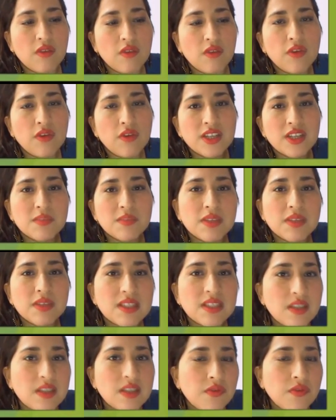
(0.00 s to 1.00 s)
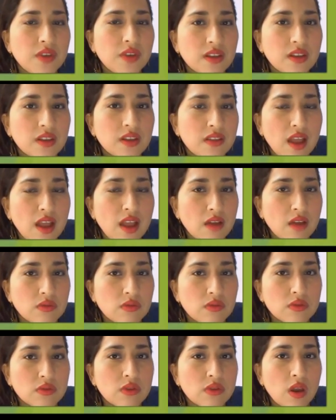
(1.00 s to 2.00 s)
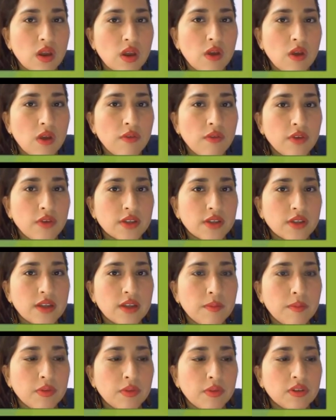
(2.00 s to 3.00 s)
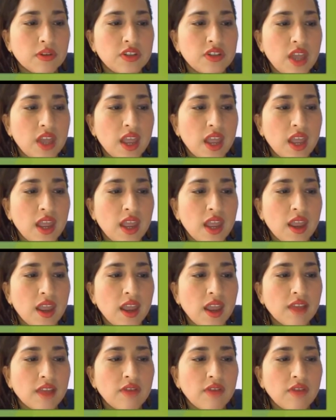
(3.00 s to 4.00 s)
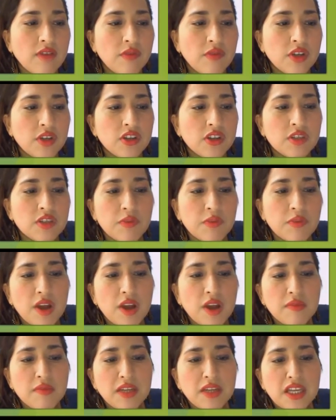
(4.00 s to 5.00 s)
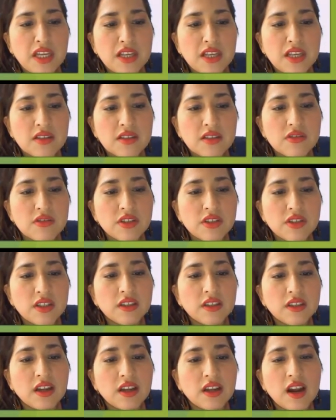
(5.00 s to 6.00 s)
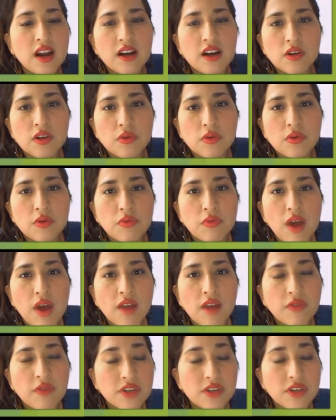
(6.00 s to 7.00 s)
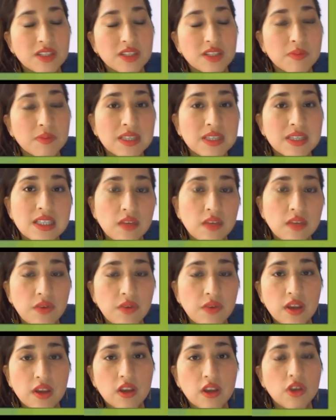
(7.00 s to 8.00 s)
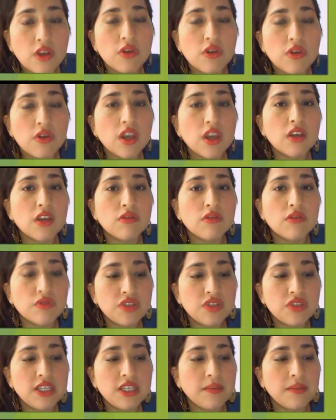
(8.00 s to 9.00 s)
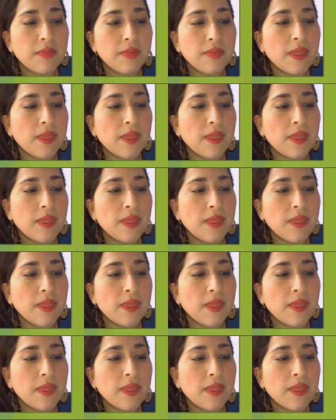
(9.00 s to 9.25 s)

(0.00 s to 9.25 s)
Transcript: For specific nouns, for example, the British Prime Minister, the car you ride. For specific, you can use this.